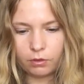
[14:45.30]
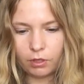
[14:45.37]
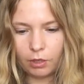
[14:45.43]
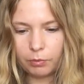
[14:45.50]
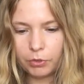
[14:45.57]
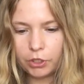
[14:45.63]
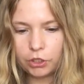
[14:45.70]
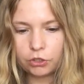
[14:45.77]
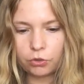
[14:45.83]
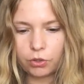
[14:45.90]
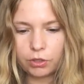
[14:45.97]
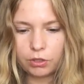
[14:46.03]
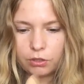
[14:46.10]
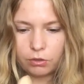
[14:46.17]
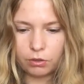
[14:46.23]
I'm pretty
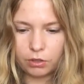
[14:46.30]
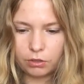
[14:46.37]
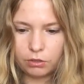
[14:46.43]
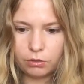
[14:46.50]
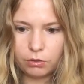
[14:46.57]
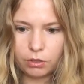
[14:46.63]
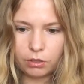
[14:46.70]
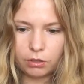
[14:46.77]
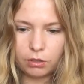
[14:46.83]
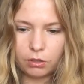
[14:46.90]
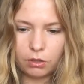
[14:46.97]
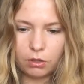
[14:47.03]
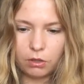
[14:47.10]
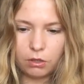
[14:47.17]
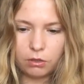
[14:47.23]
short, so let's do it on
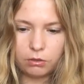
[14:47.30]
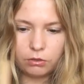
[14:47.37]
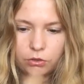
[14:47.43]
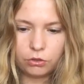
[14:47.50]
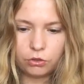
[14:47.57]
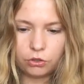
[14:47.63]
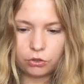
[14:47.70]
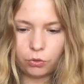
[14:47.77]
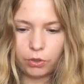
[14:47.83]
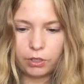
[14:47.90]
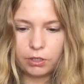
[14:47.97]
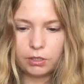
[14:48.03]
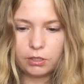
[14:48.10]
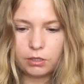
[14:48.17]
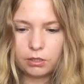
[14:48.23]
the
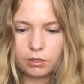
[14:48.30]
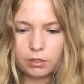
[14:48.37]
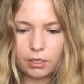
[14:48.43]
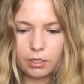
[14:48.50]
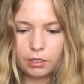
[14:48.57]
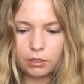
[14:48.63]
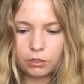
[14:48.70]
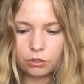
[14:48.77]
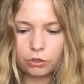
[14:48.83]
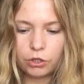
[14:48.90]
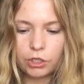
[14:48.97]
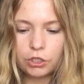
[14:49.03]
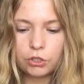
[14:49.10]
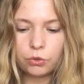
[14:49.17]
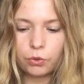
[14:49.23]
shortest setting. So you
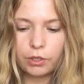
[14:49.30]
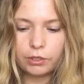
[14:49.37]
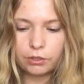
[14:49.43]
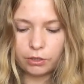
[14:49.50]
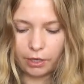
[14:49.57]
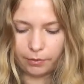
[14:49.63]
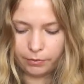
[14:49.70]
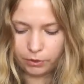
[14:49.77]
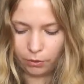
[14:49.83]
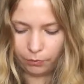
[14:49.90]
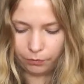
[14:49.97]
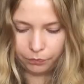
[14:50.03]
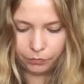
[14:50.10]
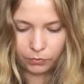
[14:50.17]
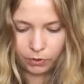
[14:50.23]
can do it. Okay, so
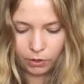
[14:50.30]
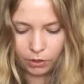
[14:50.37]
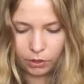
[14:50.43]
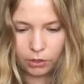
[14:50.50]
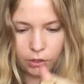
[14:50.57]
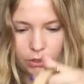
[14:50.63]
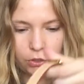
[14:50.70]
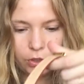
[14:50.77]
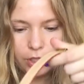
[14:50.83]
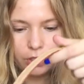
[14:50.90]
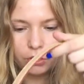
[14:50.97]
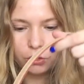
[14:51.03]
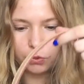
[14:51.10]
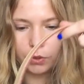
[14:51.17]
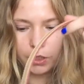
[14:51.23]
you
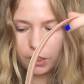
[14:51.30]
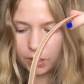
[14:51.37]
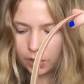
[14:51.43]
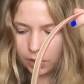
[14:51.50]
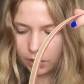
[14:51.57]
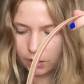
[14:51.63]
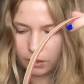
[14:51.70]
can do it.